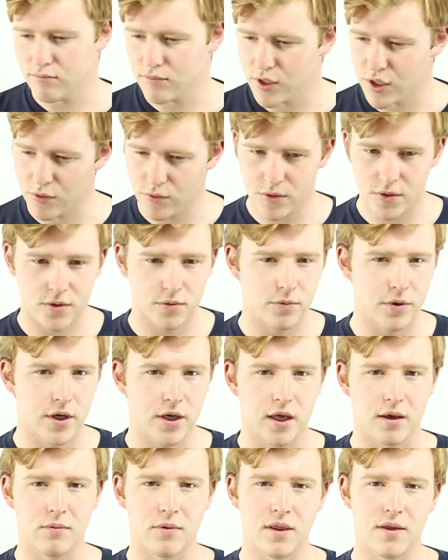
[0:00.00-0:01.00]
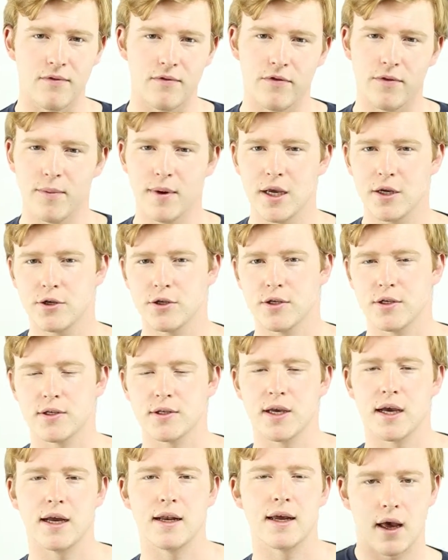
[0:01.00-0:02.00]
used to working with information
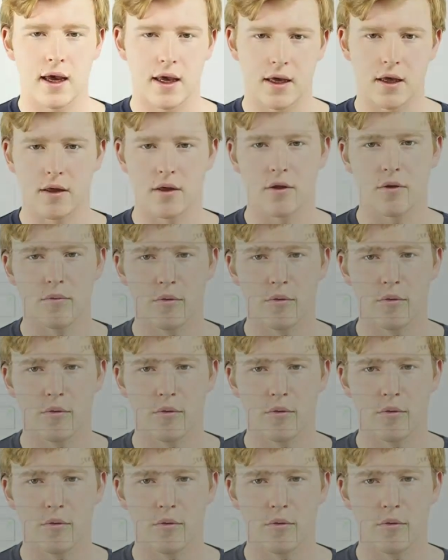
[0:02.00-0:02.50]
design. I can